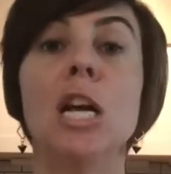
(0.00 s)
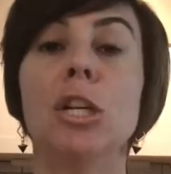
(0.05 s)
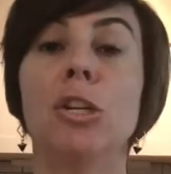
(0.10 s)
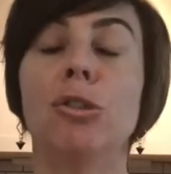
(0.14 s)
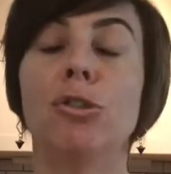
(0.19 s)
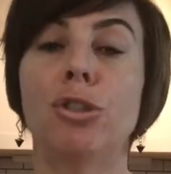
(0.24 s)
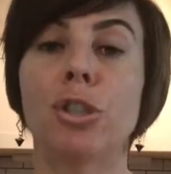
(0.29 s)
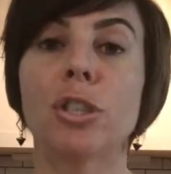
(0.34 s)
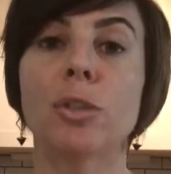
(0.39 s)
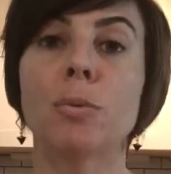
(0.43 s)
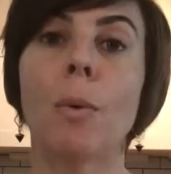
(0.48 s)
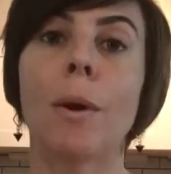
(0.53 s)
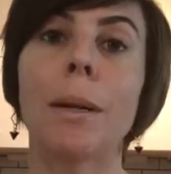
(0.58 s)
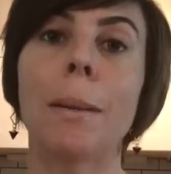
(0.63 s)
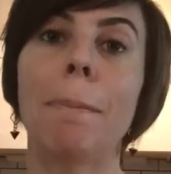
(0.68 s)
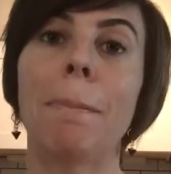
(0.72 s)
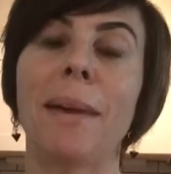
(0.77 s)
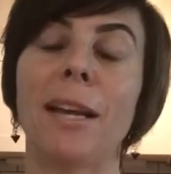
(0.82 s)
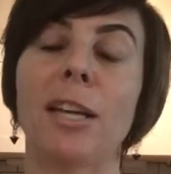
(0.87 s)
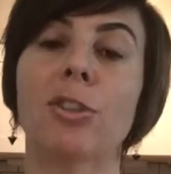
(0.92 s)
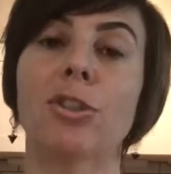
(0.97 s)
You just wanna
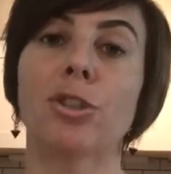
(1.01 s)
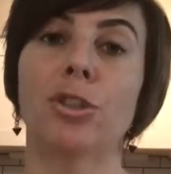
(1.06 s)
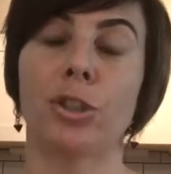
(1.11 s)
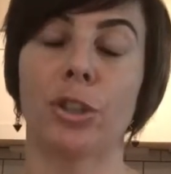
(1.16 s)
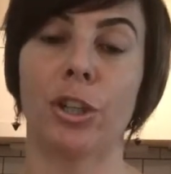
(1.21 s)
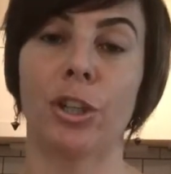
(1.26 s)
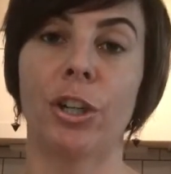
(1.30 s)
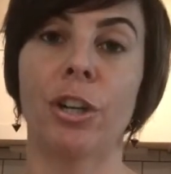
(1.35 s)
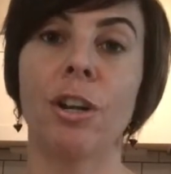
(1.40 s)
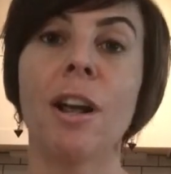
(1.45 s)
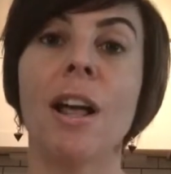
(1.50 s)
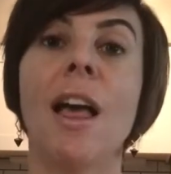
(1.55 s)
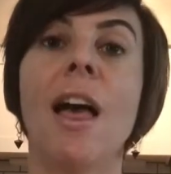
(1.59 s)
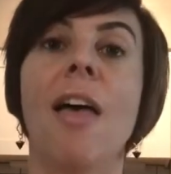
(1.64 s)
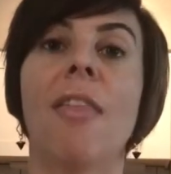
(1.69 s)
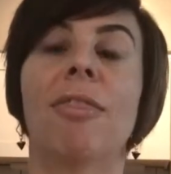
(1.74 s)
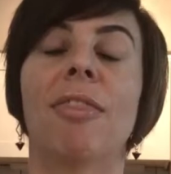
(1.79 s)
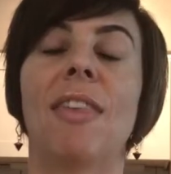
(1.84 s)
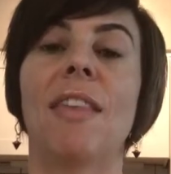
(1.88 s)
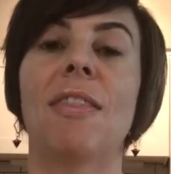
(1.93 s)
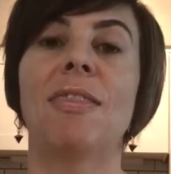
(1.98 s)
make sure
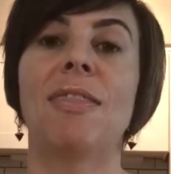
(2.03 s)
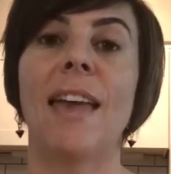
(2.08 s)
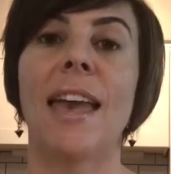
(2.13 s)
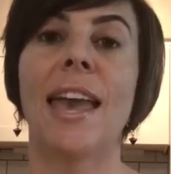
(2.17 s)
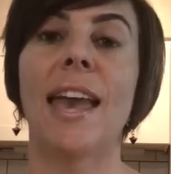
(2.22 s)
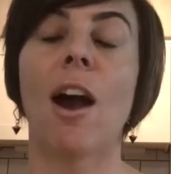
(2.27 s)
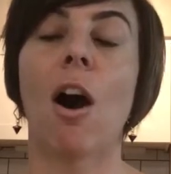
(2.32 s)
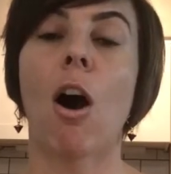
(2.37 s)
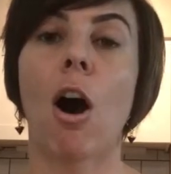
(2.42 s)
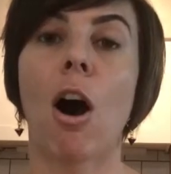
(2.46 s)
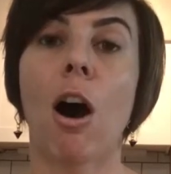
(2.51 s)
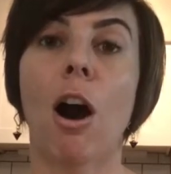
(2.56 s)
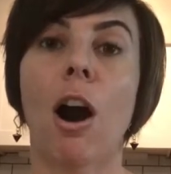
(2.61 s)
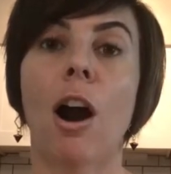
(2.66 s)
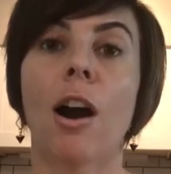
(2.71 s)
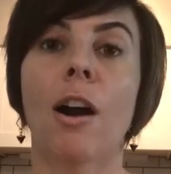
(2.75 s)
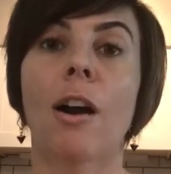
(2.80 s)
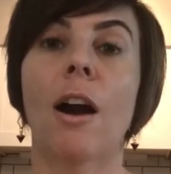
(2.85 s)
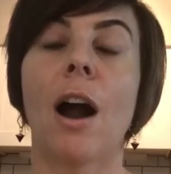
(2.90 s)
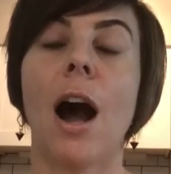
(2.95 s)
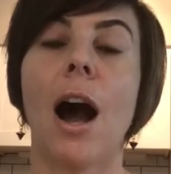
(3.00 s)
that they
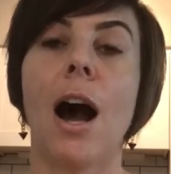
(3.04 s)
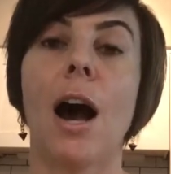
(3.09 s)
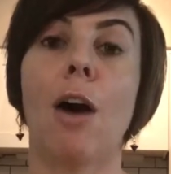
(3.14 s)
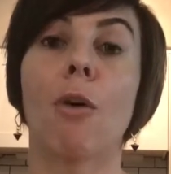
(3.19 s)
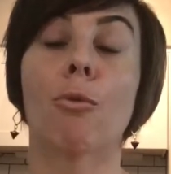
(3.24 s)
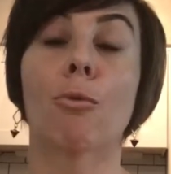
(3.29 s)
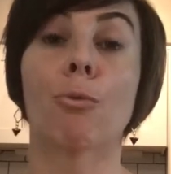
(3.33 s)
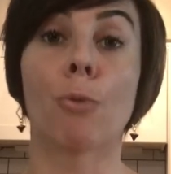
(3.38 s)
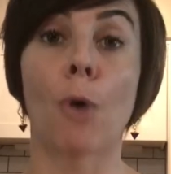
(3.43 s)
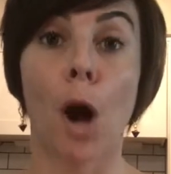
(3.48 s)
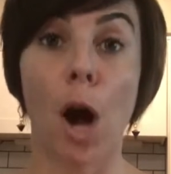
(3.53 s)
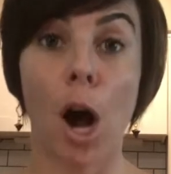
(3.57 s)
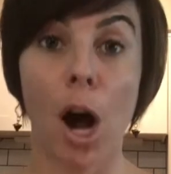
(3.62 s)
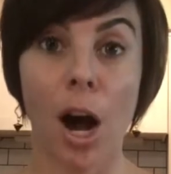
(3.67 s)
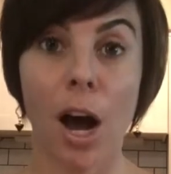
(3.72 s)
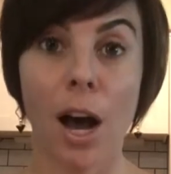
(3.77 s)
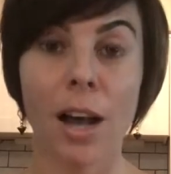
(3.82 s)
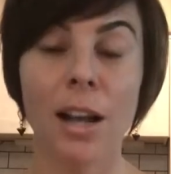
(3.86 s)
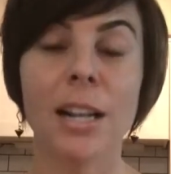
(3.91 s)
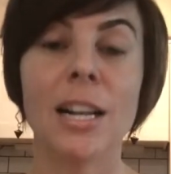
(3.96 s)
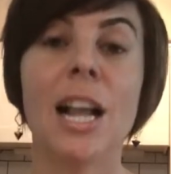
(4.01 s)
are
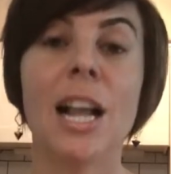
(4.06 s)
raw,